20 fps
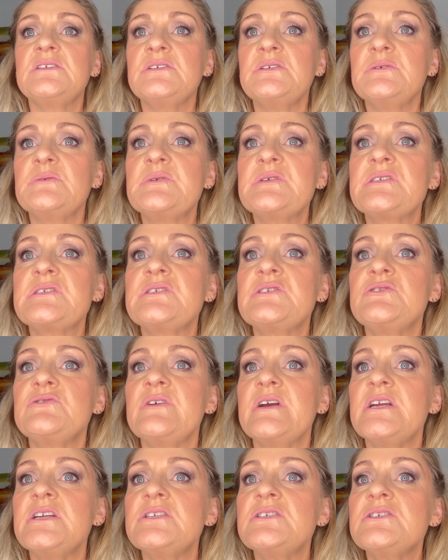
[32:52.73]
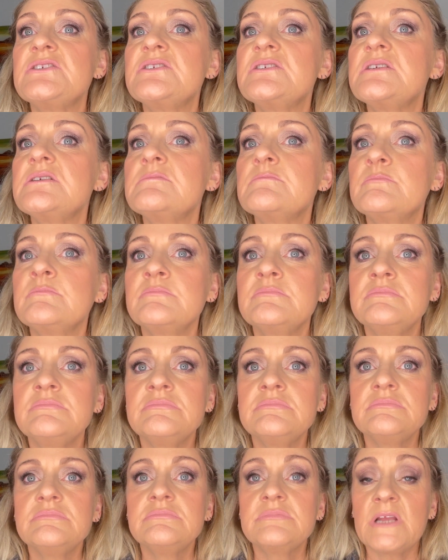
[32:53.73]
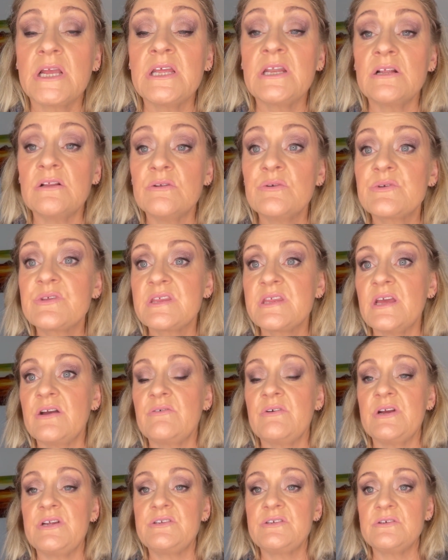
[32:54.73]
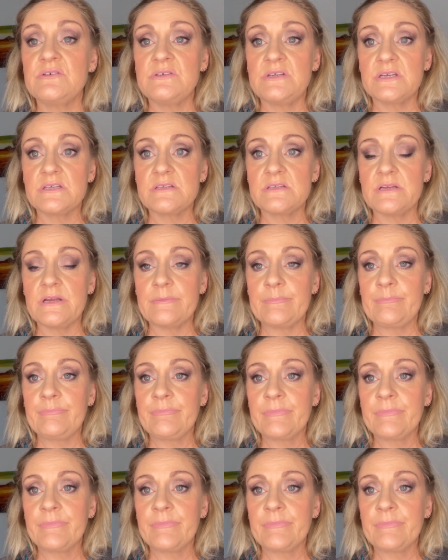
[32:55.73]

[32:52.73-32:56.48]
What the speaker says: sort of stretched, and it looks that way too, doesn't it?